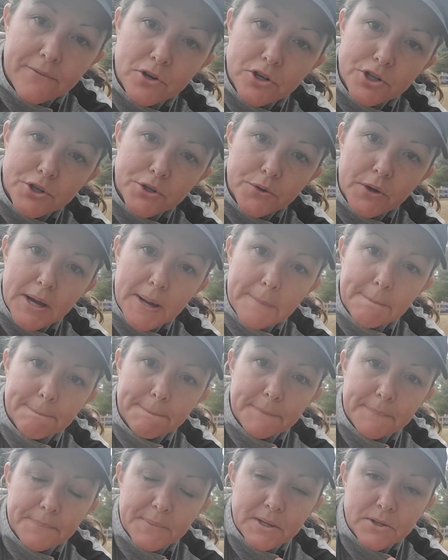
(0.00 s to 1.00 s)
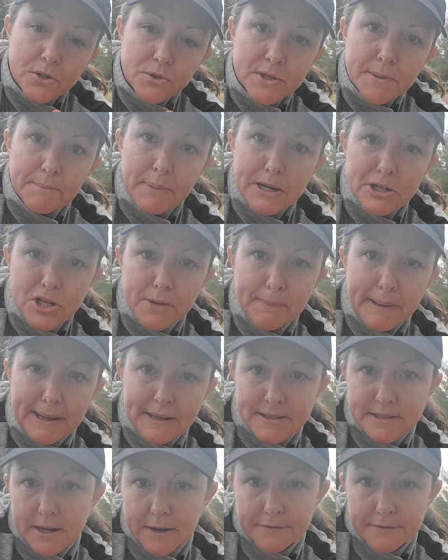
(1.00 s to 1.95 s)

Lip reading: Have her do some punching bag